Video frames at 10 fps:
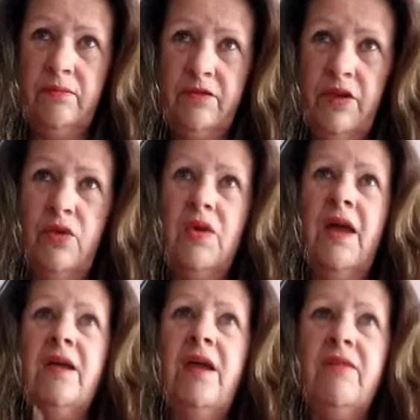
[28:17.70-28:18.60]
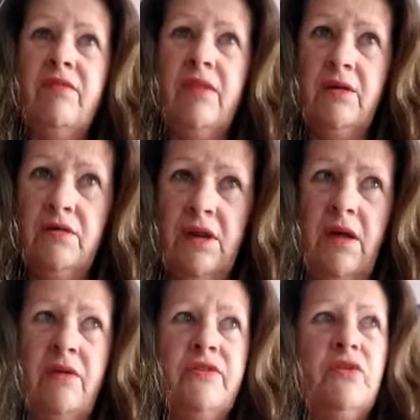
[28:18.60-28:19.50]
so you can have those
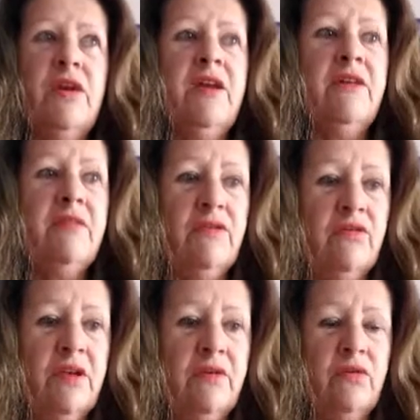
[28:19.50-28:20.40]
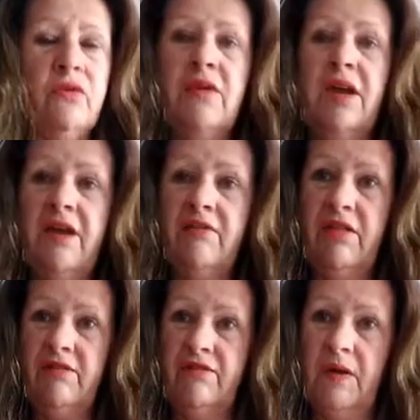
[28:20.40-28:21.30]
laughs, you can have those giggles, you can have
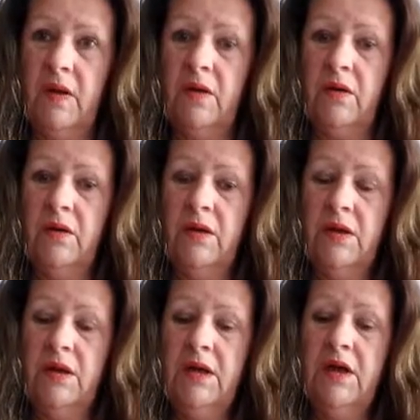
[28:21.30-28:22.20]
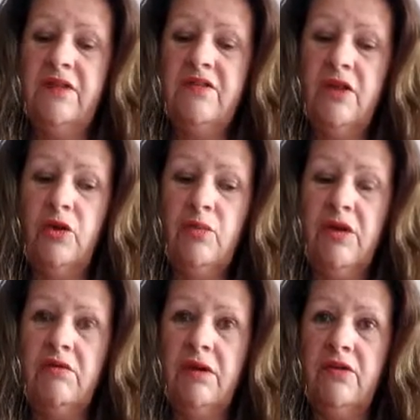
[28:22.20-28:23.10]
that fun. And there's
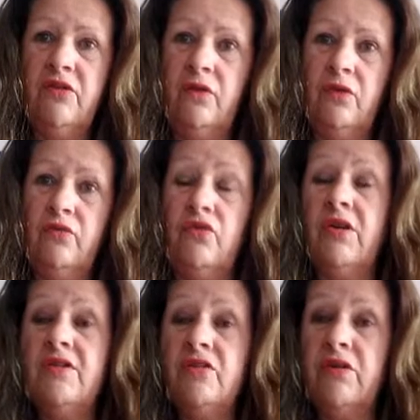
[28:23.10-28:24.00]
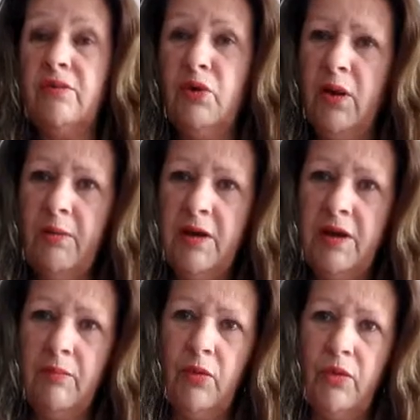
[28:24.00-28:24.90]
nobody around you going to try to trip you up
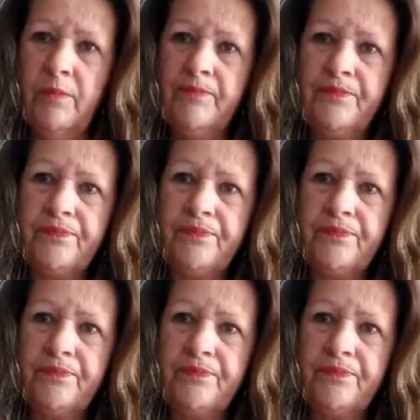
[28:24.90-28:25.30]
anymore,